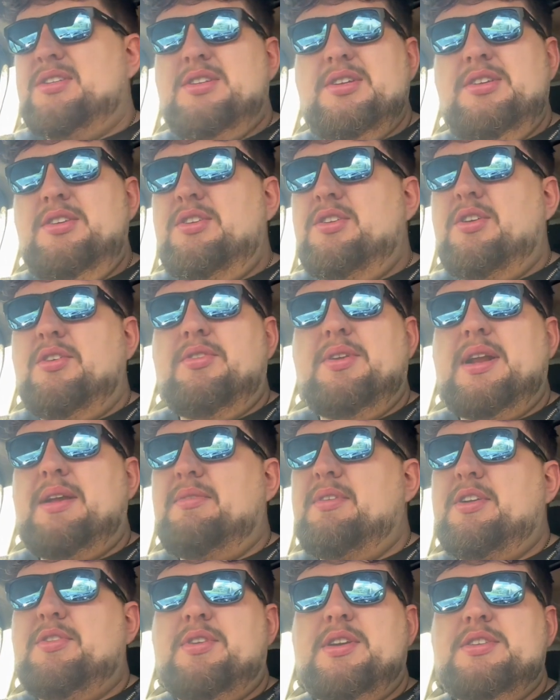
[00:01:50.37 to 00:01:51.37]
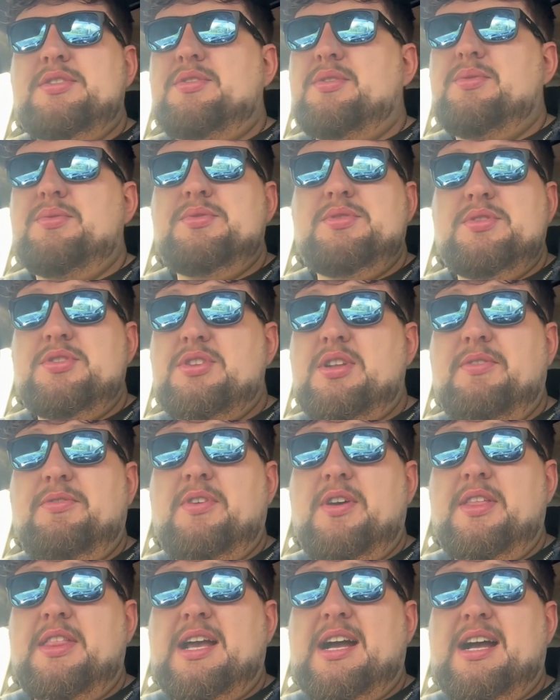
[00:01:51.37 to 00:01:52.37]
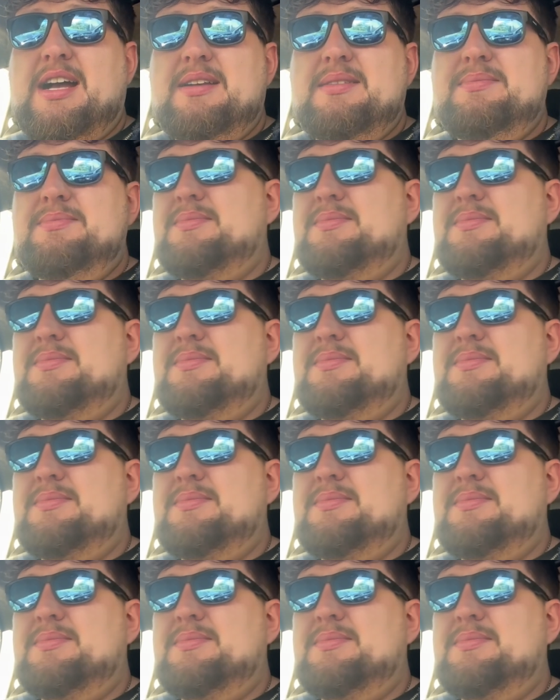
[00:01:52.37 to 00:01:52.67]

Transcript: urinary crystals and stuff like that